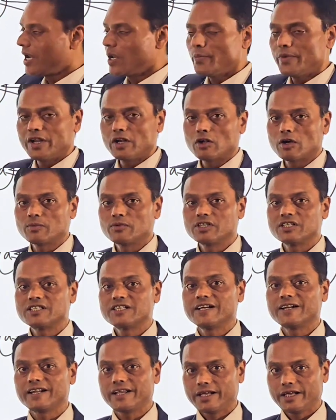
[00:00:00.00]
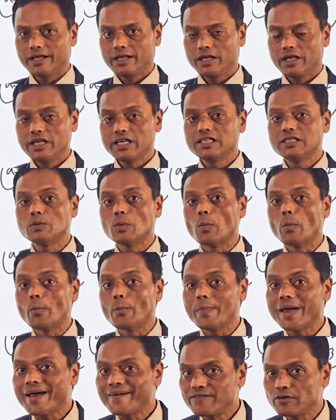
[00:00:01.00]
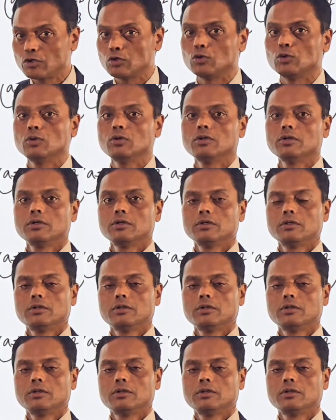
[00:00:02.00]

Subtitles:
element of the set A is mapped to